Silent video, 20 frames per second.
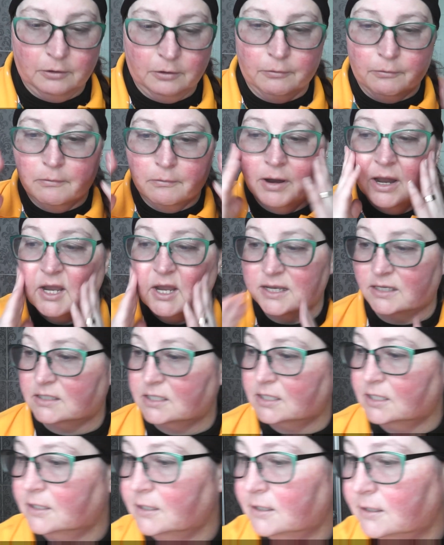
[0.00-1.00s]

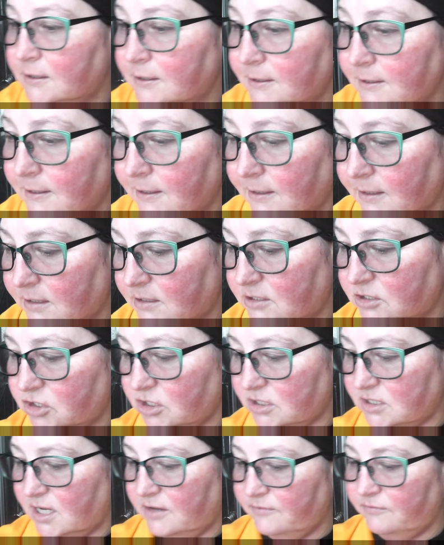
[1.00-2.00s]
Right. Let's
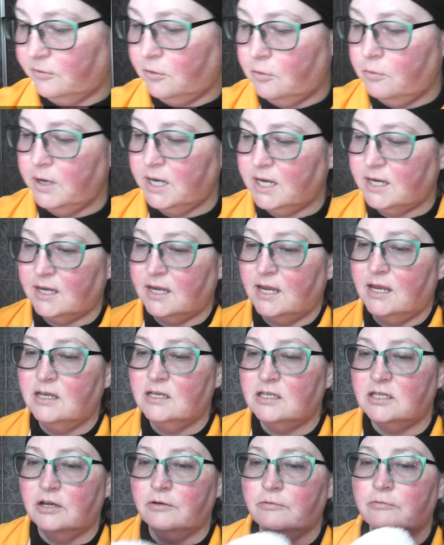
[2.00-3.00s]
just have a quick
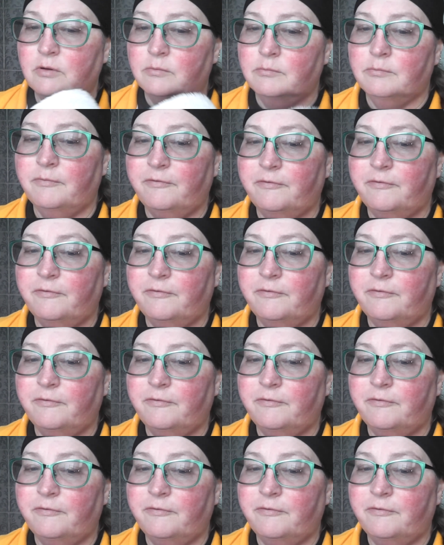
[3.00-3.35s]
interim